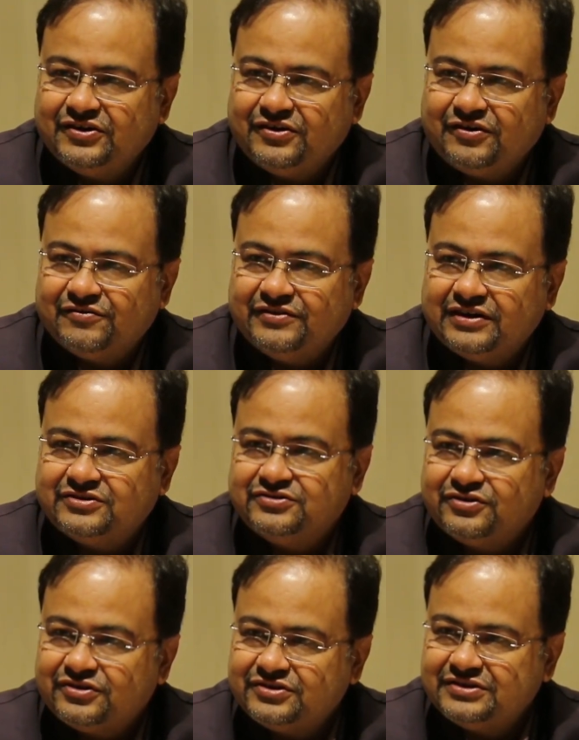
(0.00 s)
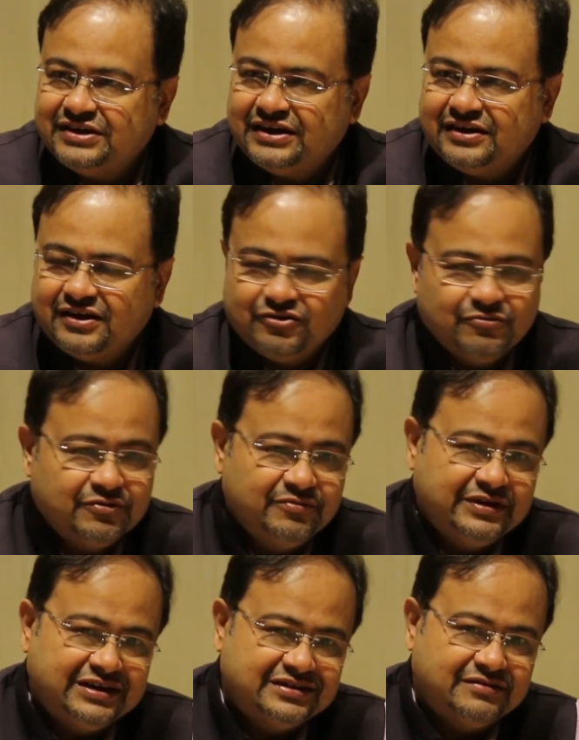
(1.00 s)
of that source. And a human
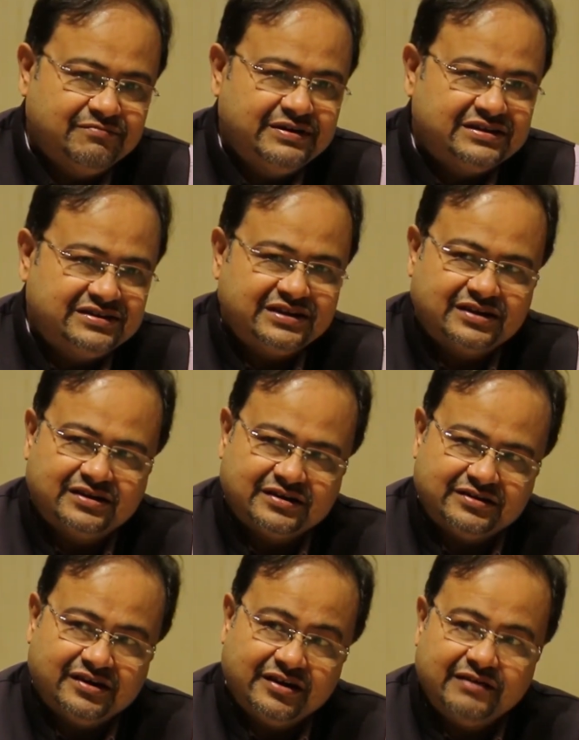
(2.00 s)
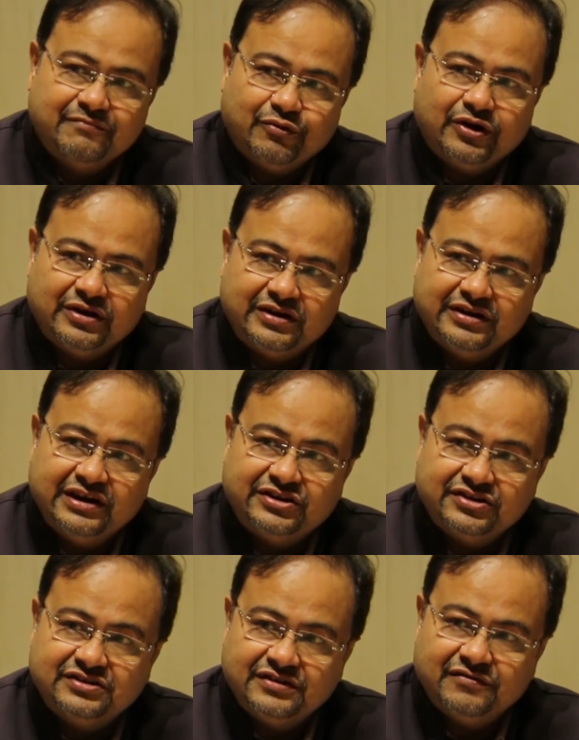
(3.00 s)
being is the basic turning point in
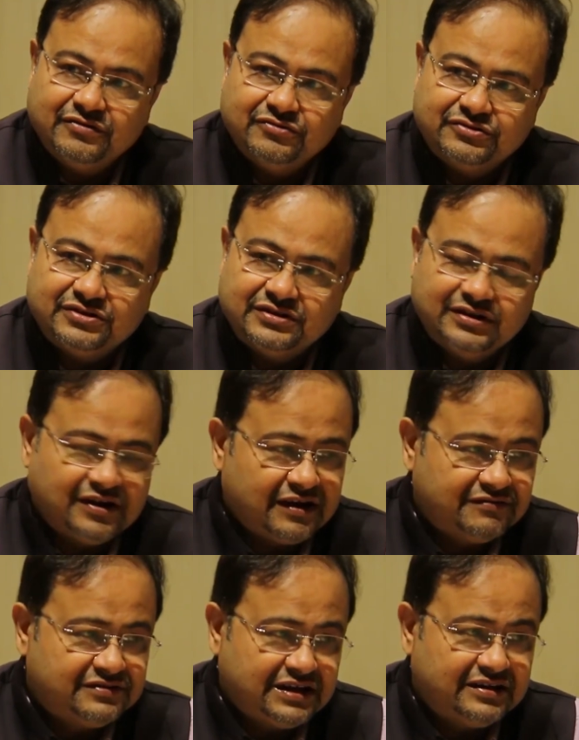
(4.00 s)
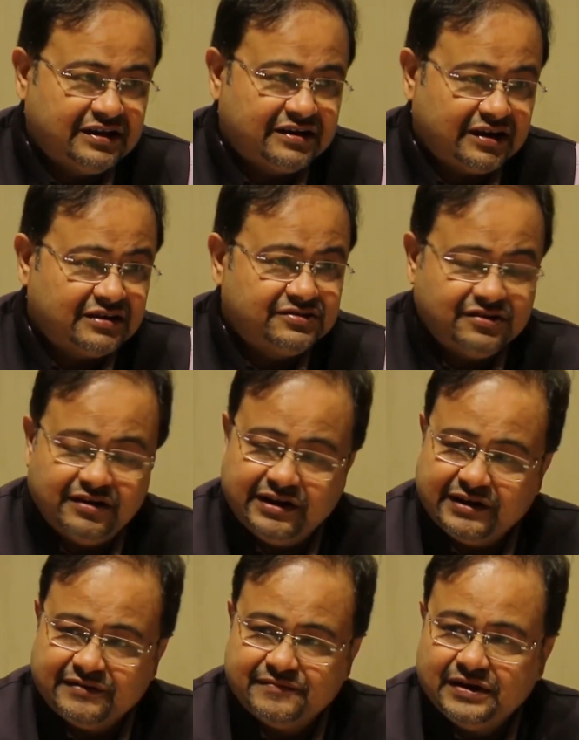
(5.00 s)
nature's evolution. And I have said that
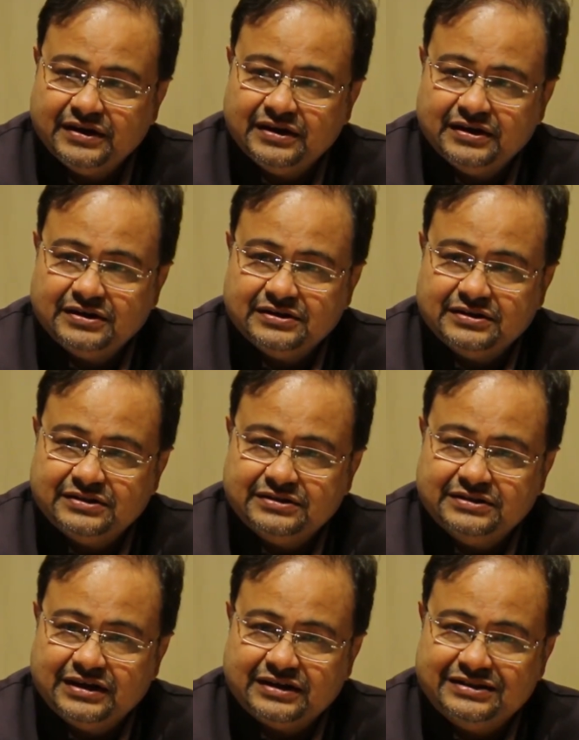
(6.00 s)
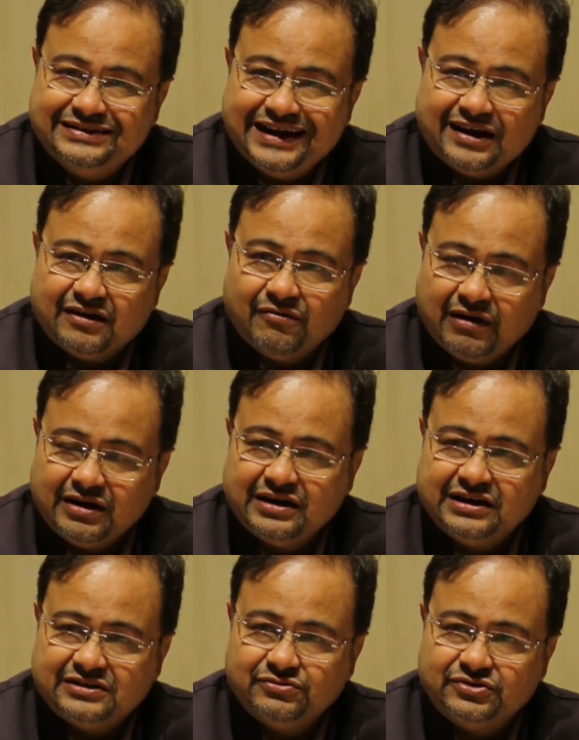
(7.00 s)
yesterday, that
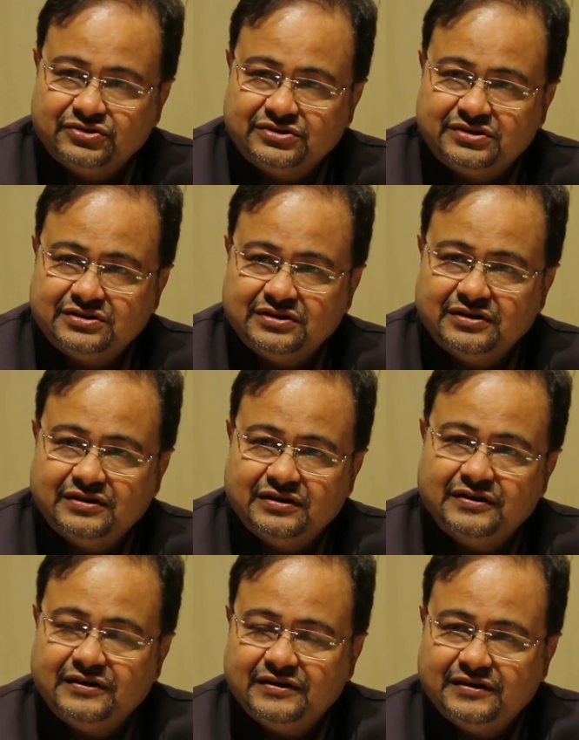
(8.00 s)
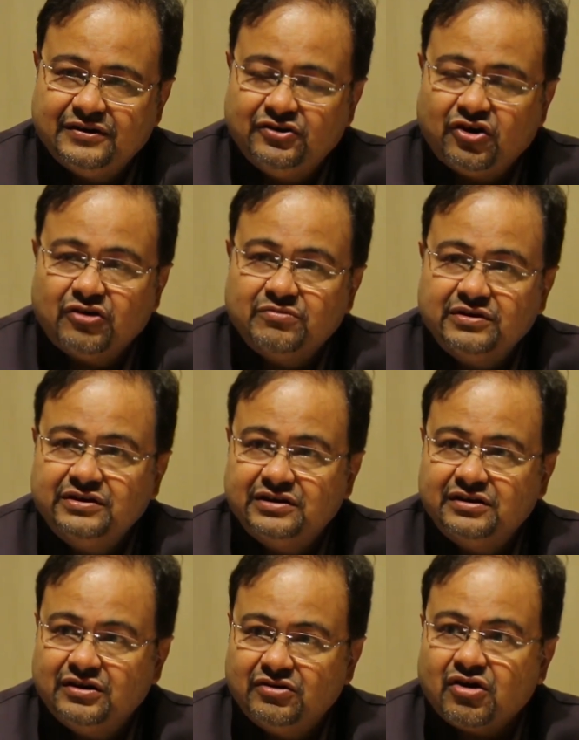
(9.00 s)
awareness which was dormant
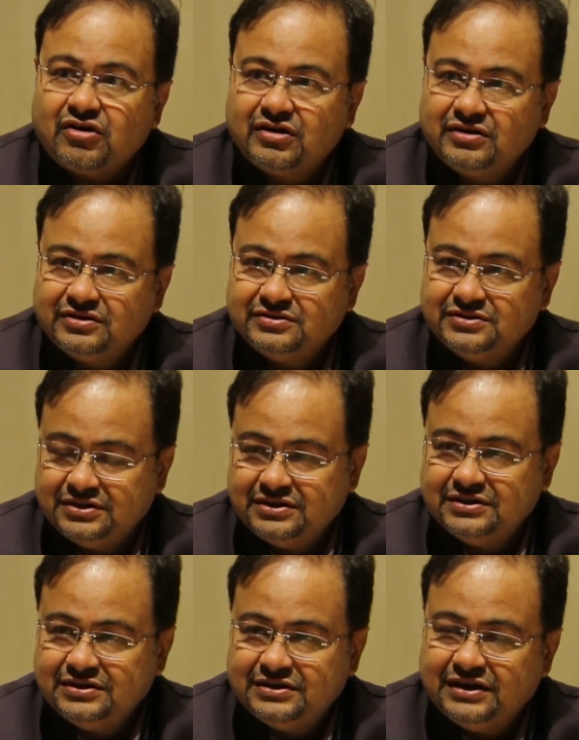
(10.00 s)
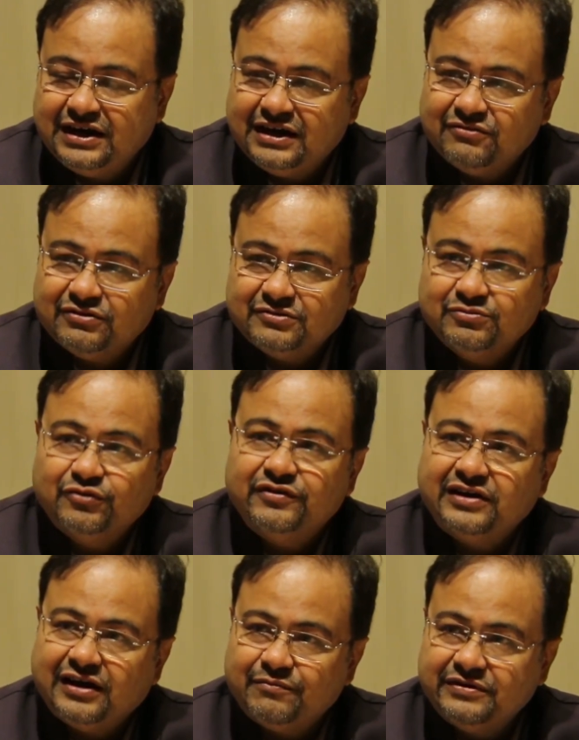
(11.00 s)
in a rock and was
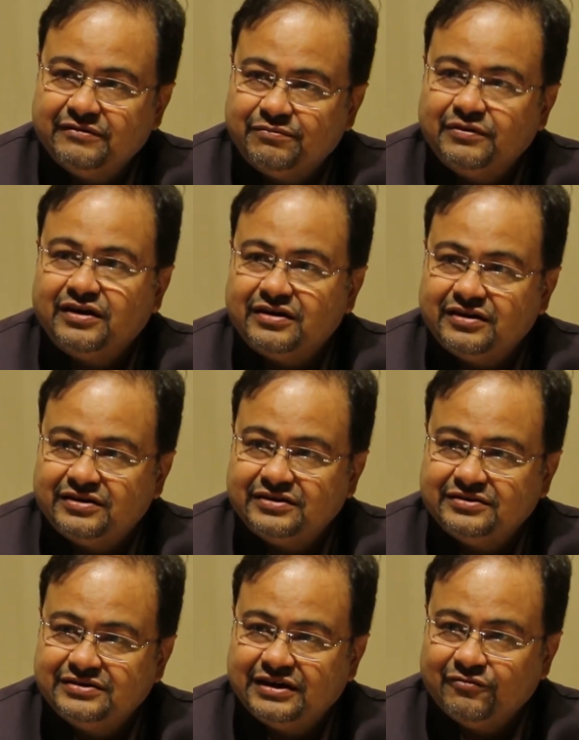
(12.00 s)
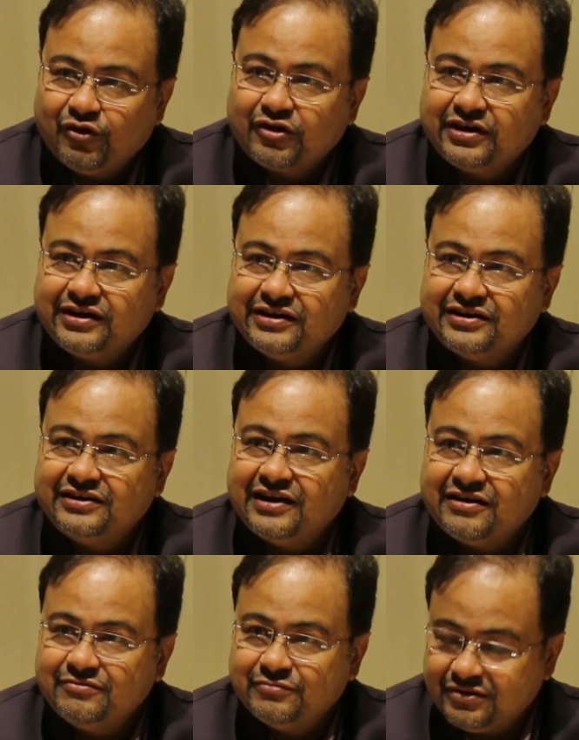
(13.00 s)
moving up in a plant and walking in an
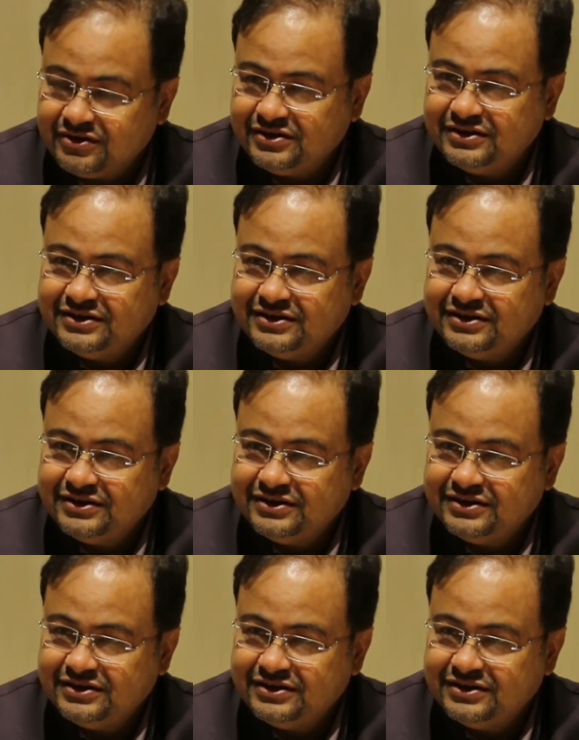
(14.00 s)
animal,